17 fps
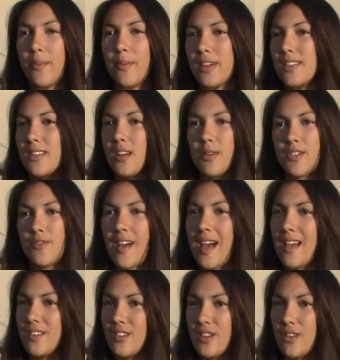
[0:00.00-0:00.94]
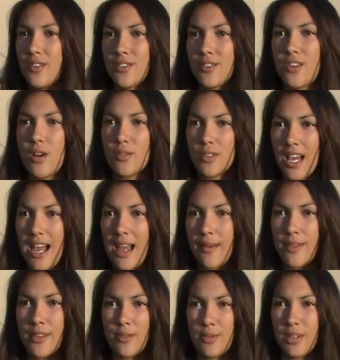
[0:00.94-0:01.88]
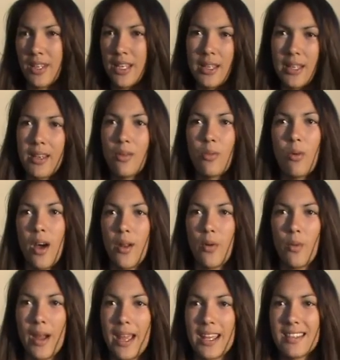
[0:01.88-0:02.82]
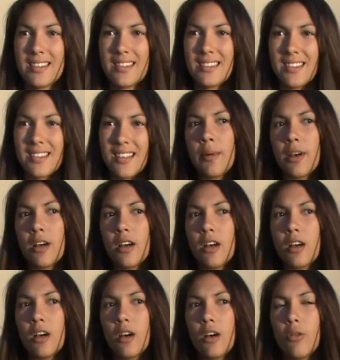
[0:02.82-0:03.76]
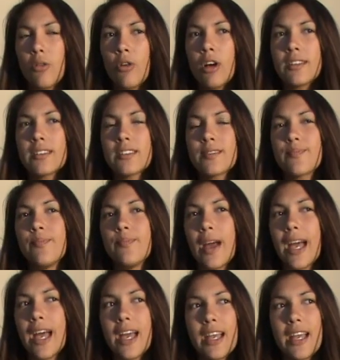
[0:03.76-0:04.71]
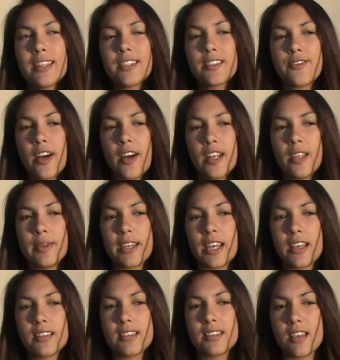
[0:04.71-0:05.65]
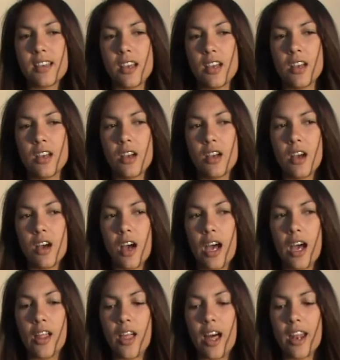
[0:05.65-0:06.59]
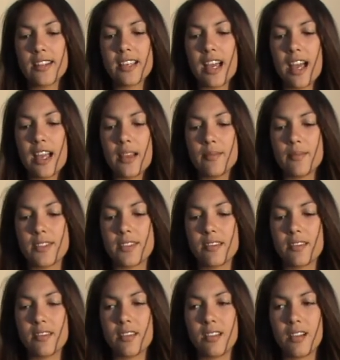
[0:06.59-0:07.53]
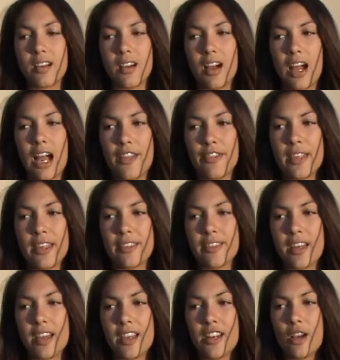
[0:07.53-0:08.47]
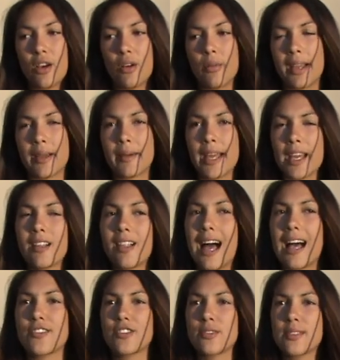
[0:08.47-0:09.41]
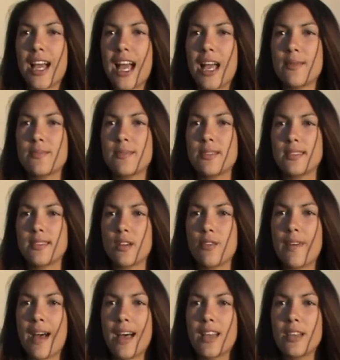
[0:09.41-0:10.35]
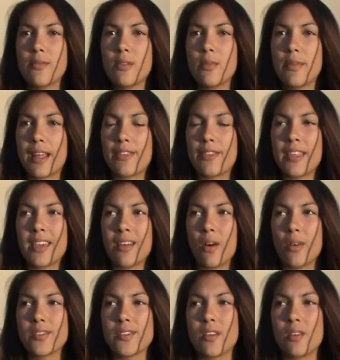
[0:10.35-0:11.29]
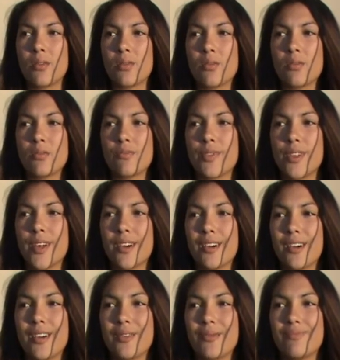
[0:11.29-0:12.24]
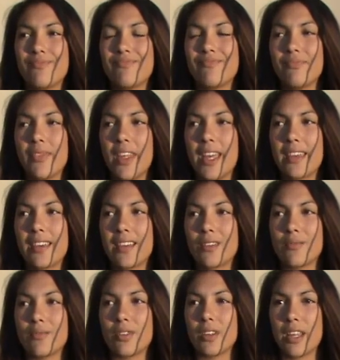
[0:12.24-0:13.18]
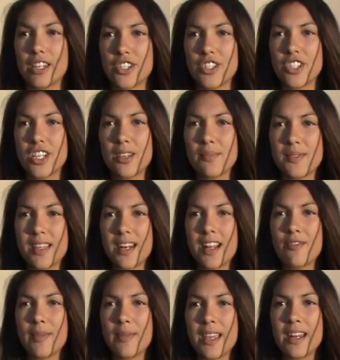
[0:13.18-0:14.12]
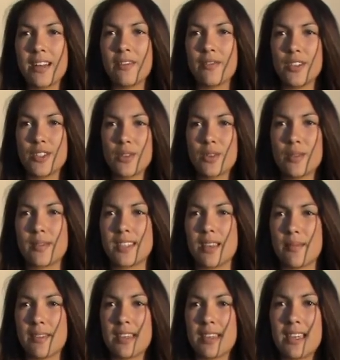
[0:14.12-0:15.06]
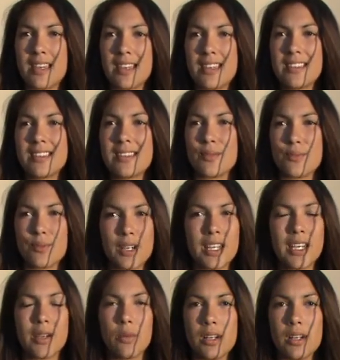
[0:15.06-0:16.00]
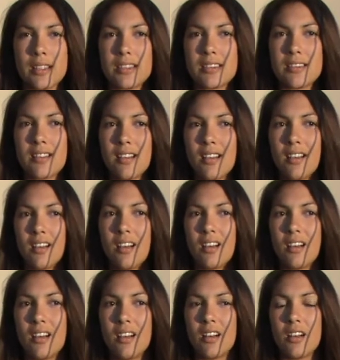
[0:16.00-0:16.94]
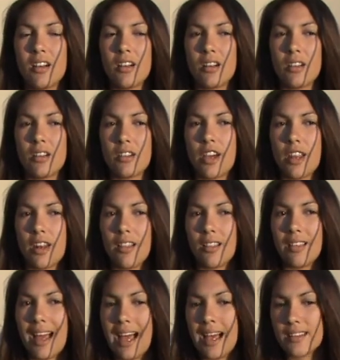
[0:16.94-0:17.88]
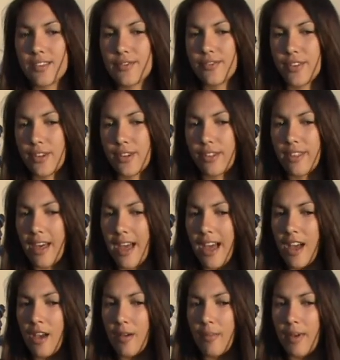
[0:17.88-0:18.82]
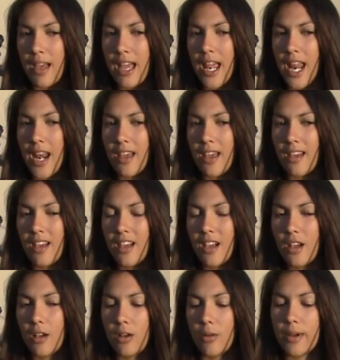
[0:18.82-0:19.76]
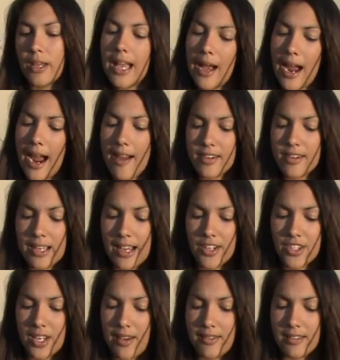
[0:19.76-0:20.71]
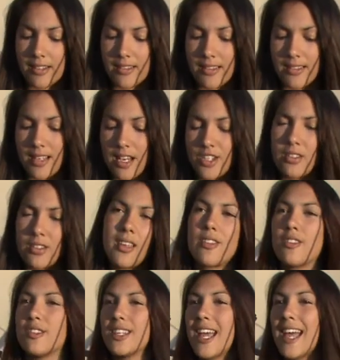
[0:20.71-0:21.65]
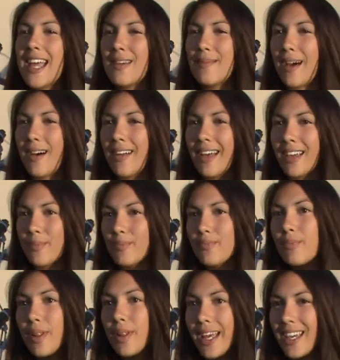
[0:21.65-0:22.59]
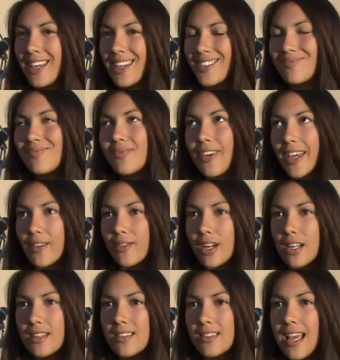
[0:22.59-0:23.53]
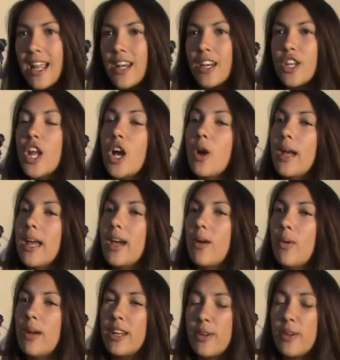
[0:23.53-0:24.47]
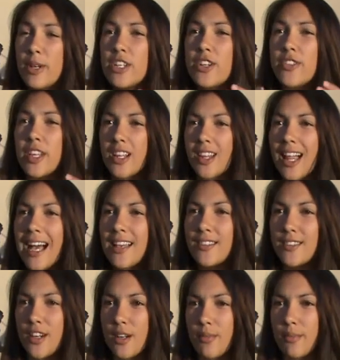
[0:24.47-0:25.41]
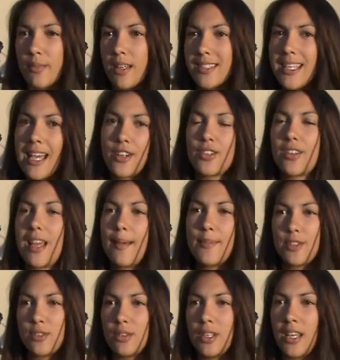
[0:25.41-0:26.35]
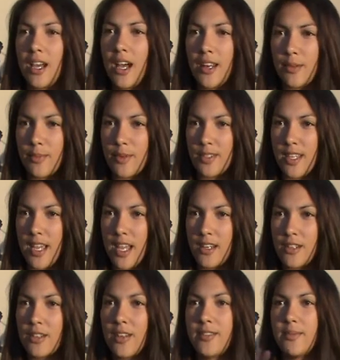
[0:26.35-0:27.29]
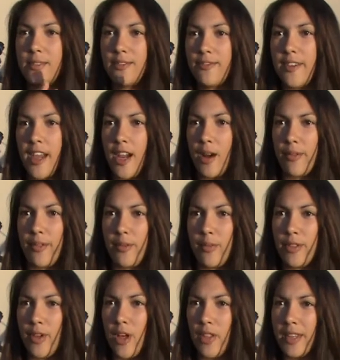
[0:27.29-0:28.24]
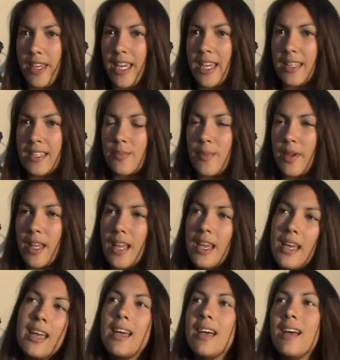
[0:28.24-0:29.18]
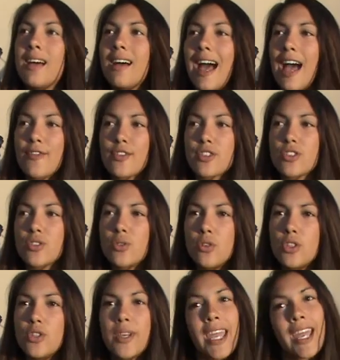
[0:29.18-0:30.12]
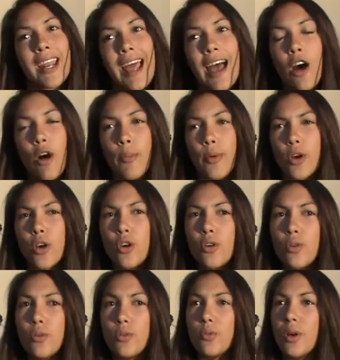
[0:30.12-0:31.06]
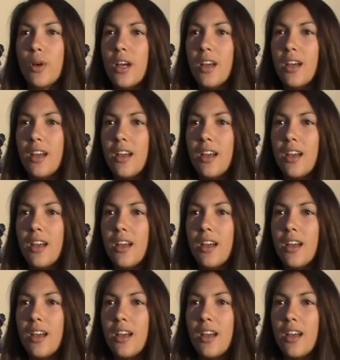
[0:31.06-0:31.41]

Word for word: with them like so much faster. There's no time that you really like want to waste. So you, um, well, it's it's funny because a lot of times I think that you know like my classroom time has been so valuable, but I think also the like relationships that I've made individually with some of the kids is really what's gonna last for them. And we have actually having this discussion the other day about like playing favorites. And you know, when you, when you're in the classroom, it's actually absolutely 100%. You have to be fair with all the kids, but after school, you can't help who